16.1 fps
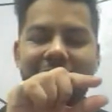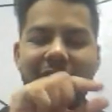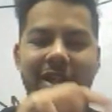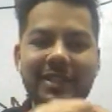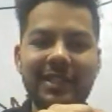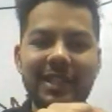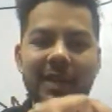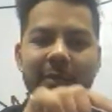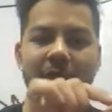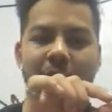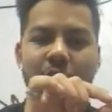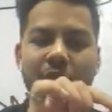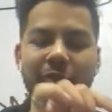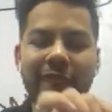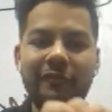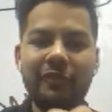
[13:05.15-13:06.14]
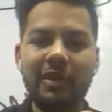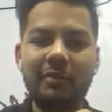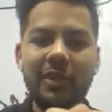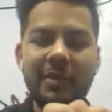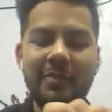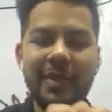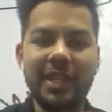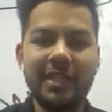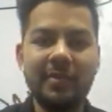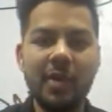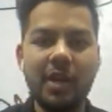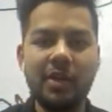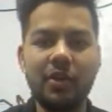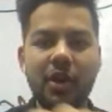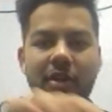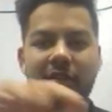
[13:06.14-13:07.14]
funds have been moved from the main
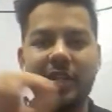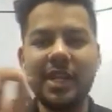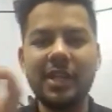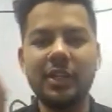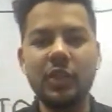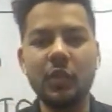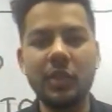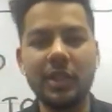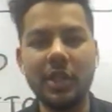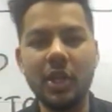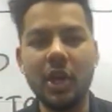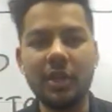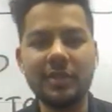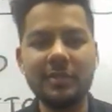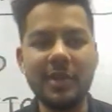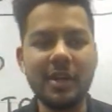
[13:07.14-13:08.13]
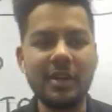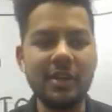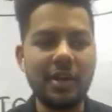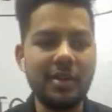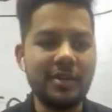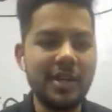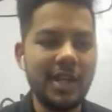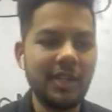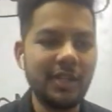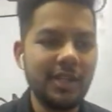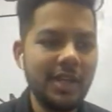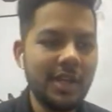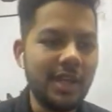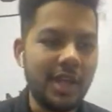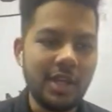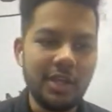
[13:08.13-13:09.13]
smart contract to the locked smart contract,
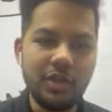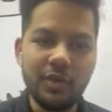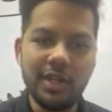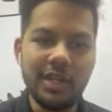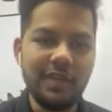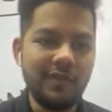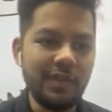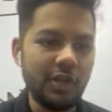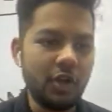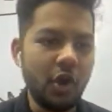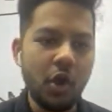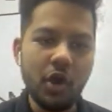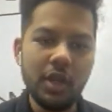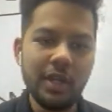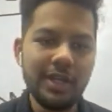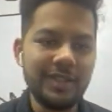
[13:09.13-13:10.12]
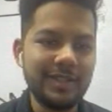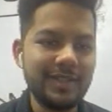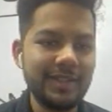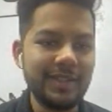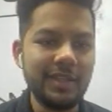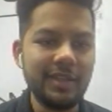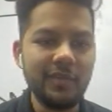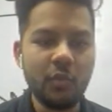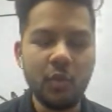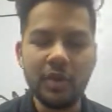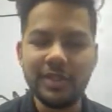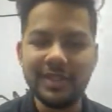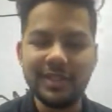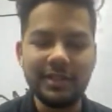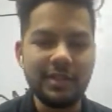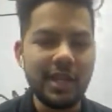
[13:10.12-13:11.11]
and you can even call and see
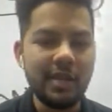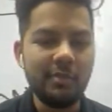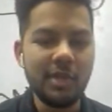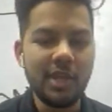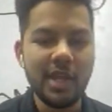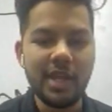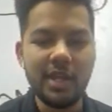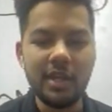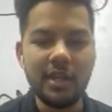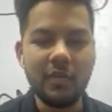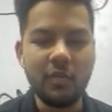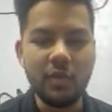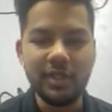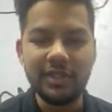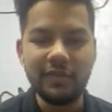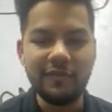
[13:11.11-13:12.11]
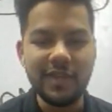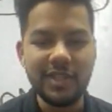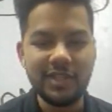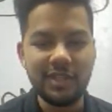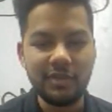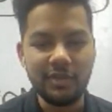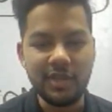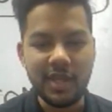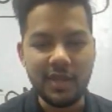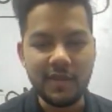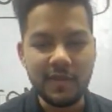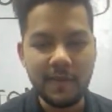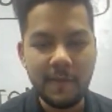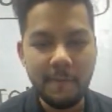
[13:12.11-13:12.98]
what's the timeline and what's the vesting on that.